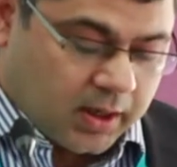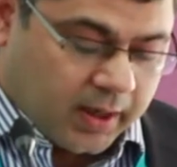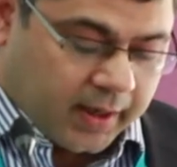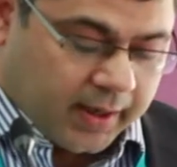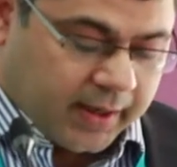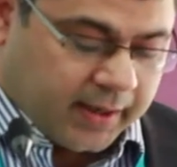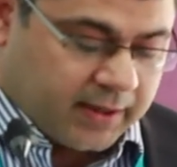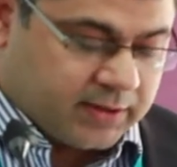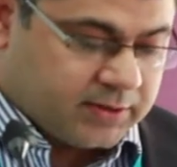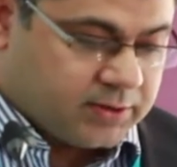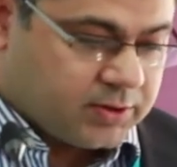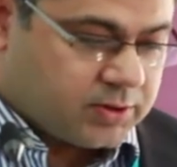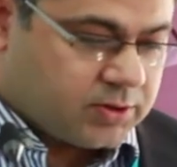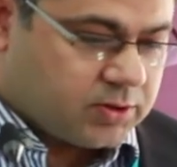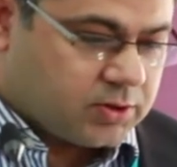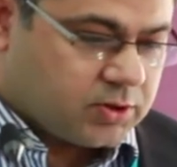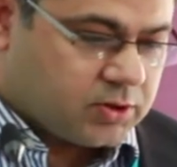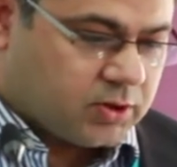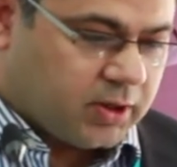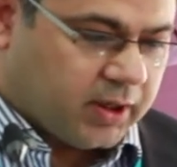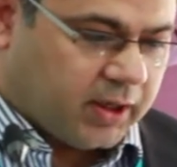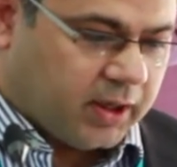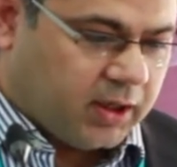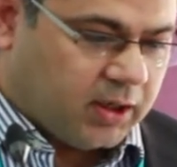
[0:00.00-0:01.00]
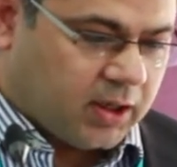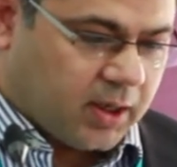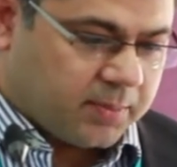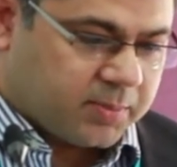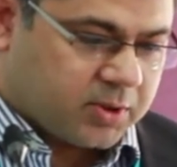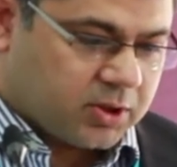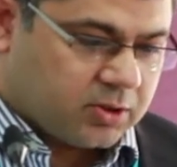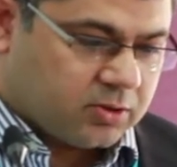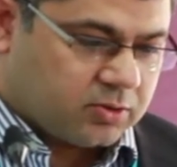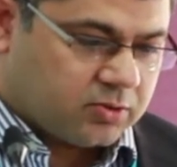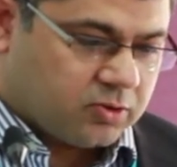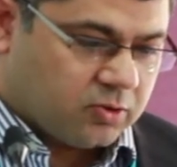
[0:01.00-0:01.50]
And today I'm
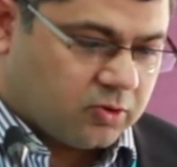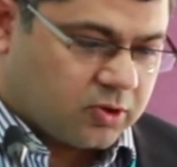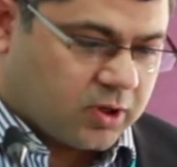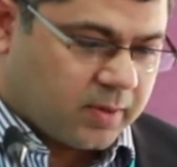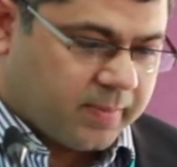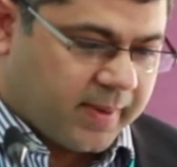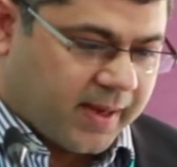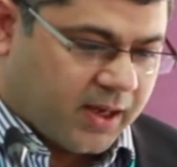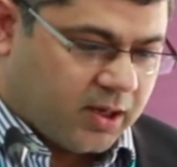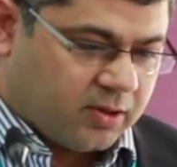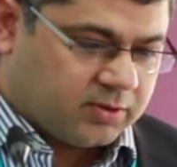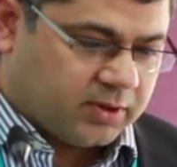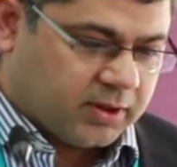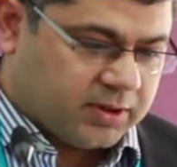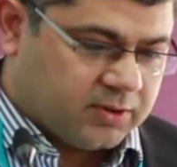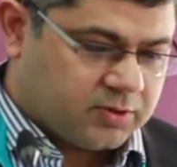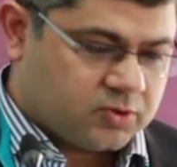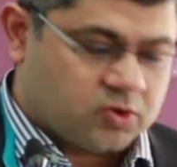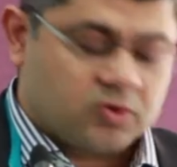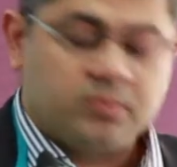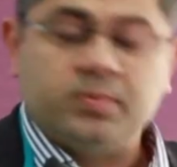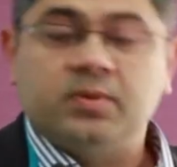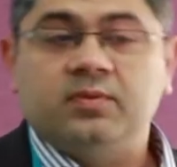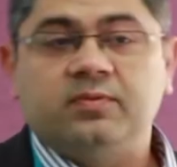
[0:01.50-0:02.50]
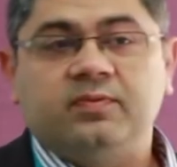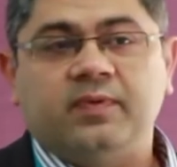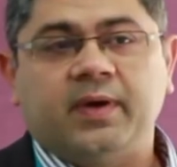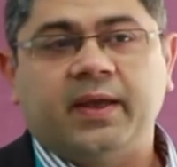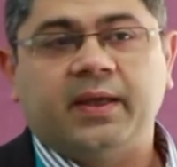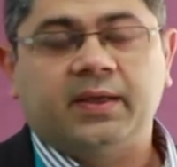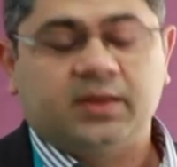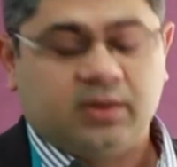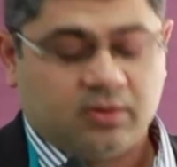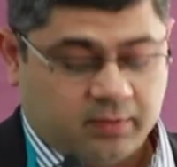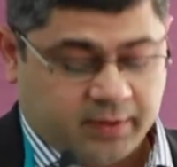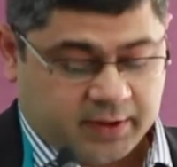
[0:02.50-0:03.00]
going to talk about the InterOpen
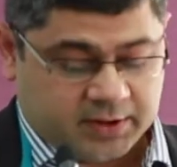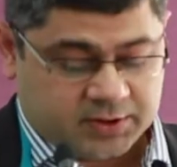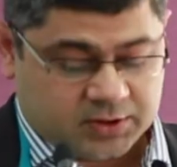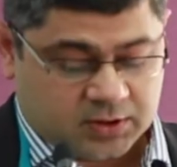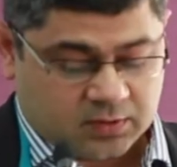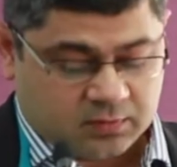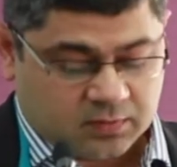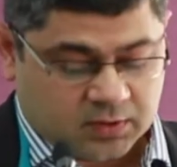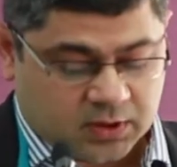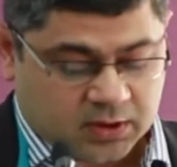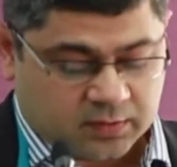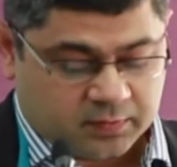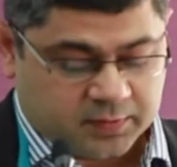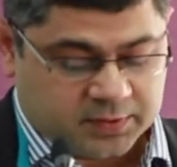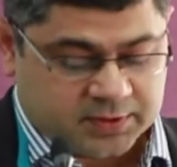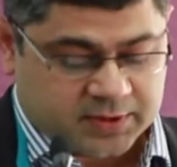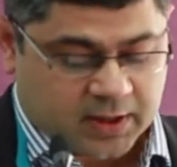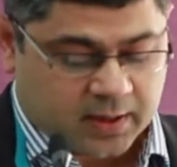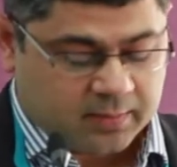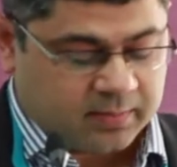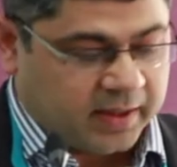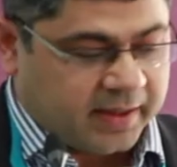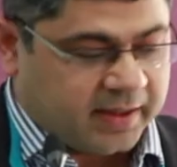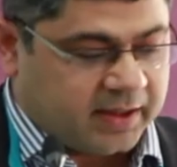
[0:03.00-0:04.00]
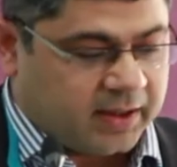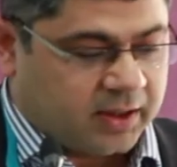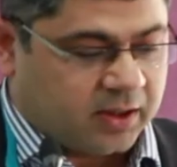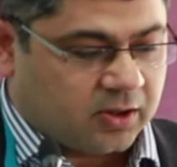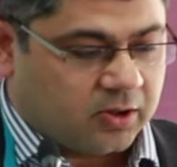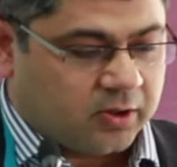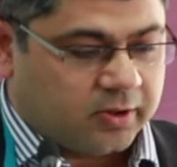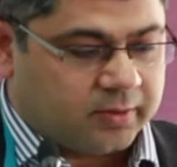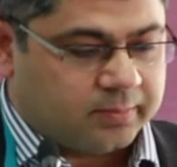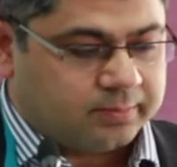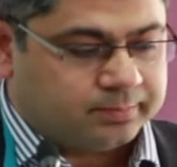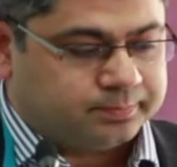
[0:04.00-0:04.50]
FHIR curation work, which I'm leading
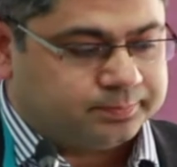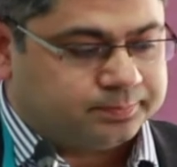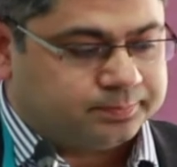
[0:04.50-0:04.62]
on.